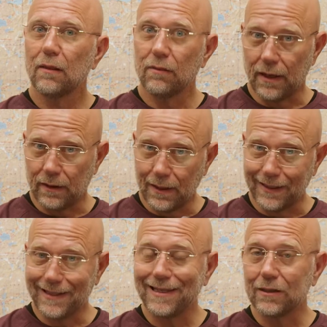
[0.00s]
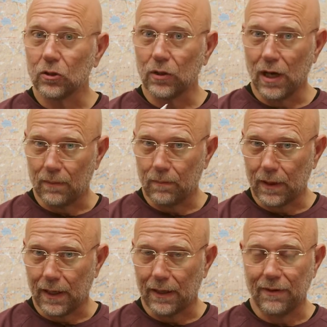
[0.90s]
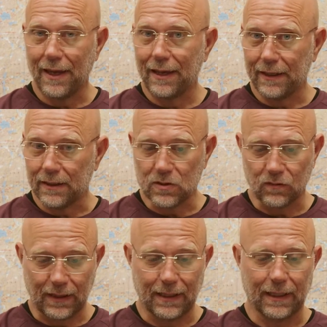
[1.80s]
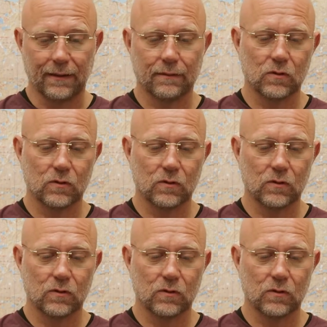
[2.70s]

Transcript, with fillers: that it healed up and the head is fine.